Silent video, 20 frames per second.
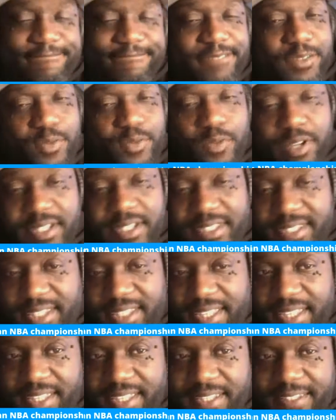Once
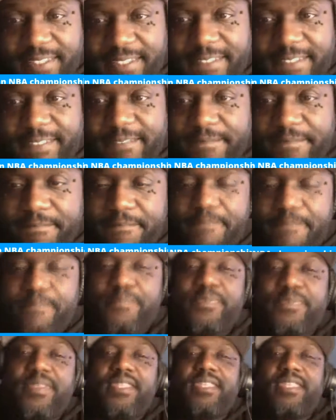again,
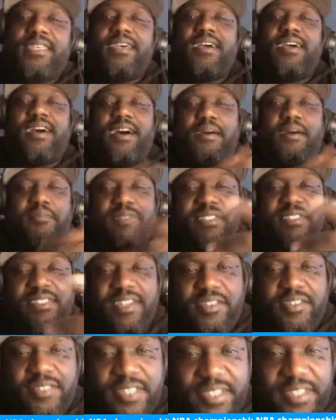I'm a
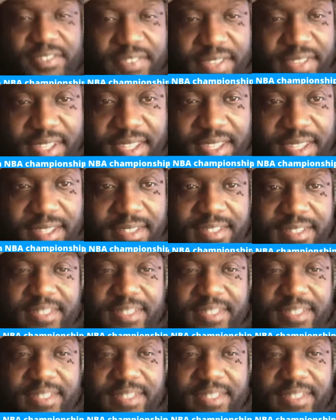Celtics fan.